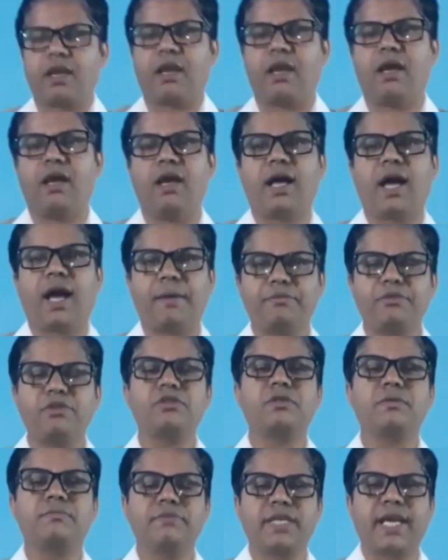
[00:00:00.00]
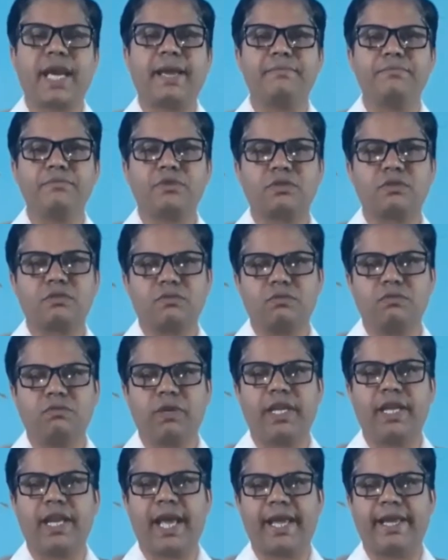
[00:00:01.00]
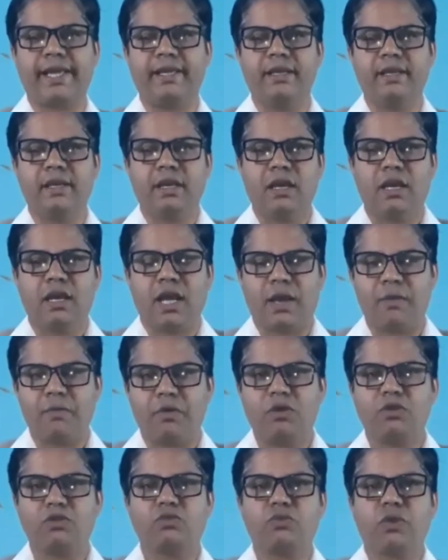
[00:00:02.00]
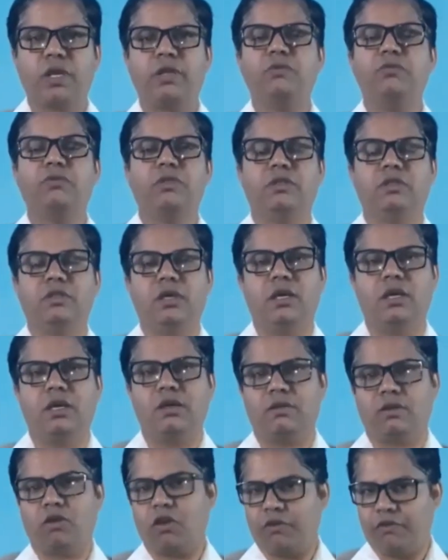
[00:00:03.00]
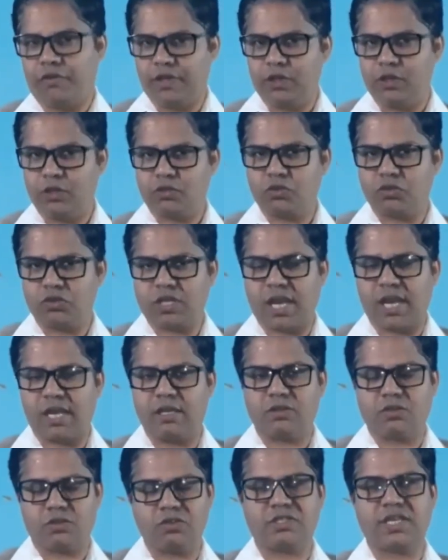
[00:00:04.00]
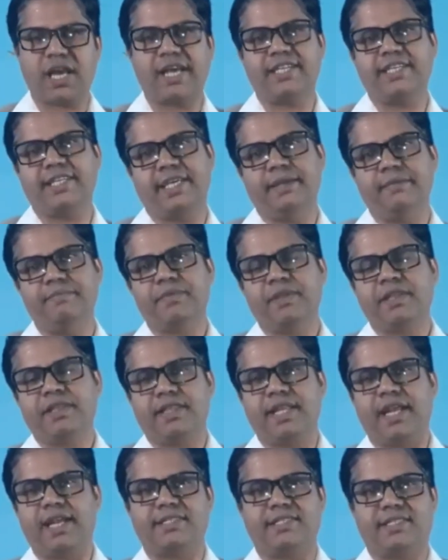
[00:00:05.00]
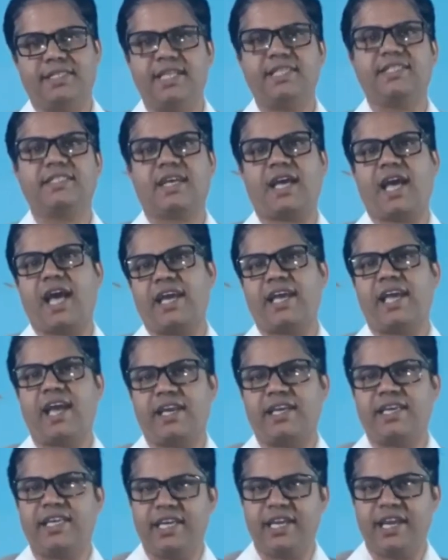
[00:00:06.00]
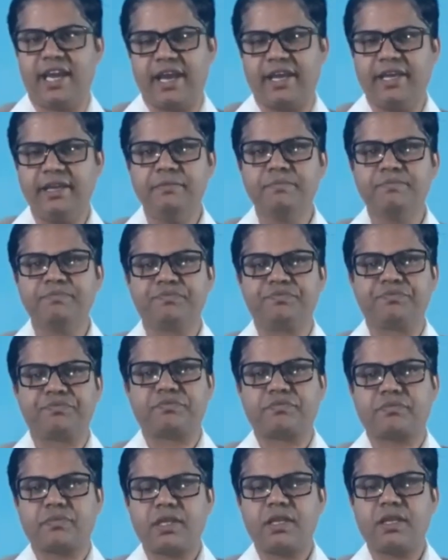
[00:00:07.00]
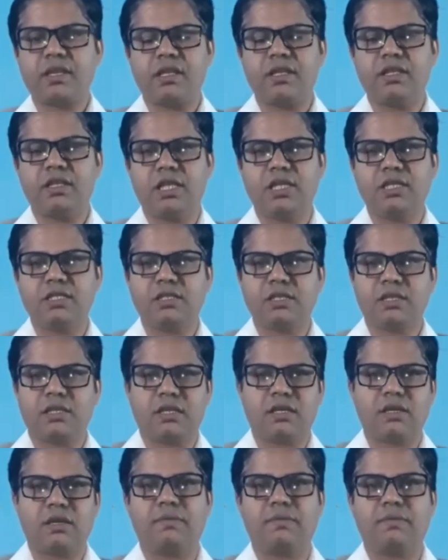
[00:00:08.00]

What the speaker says: After some times, when I was joined with the Aurobindo Society, that ZIIEI, these